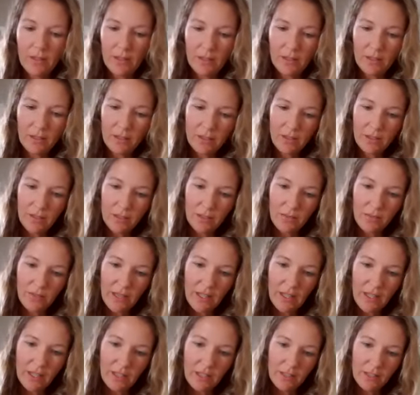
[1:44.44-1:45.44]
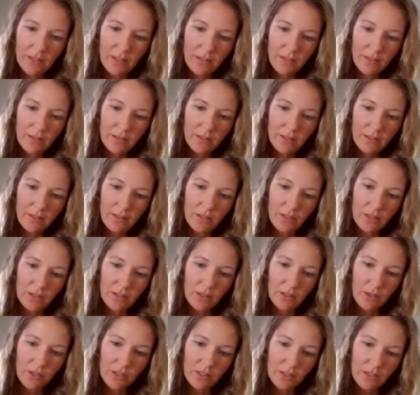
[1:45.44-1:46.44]
into the vial,
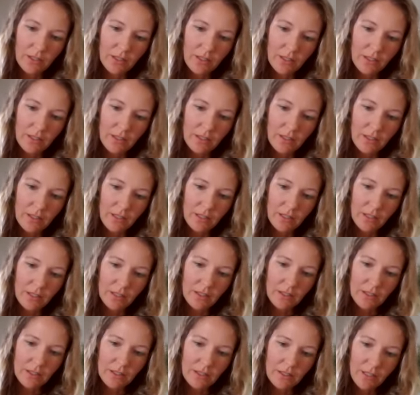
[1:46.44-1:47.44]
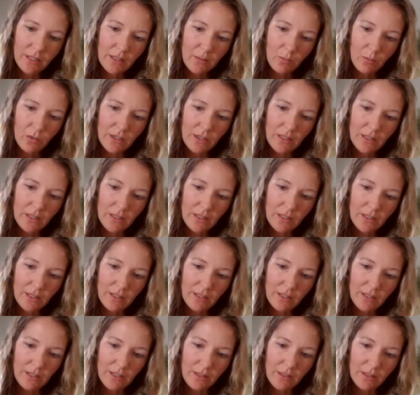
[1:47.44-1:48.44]
and then it did come with a
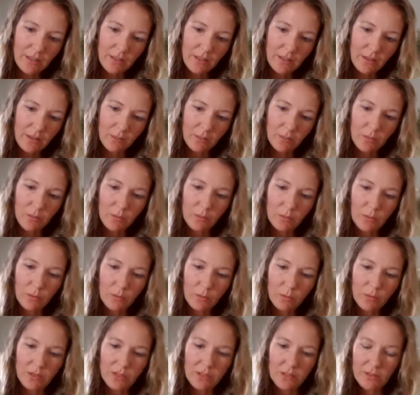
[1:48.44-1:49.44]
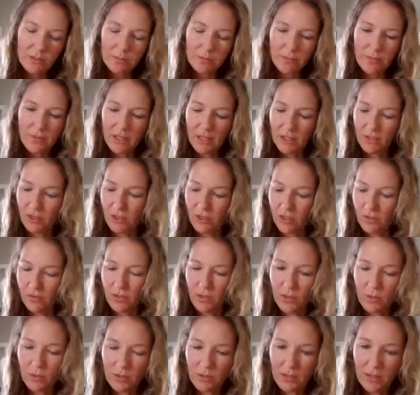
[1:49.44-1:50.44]
little, oops, I should have
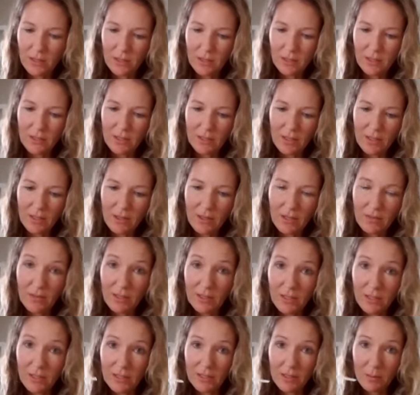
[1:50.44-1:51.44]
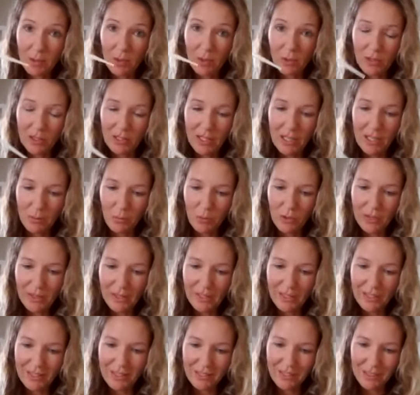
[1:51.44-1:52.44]
used it because now I have to take some out. It came with
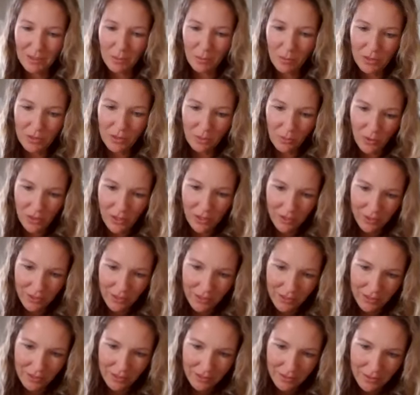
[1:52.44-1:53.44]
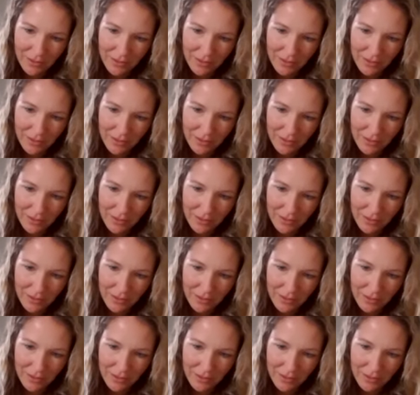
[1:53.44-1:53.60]
this to put the water in.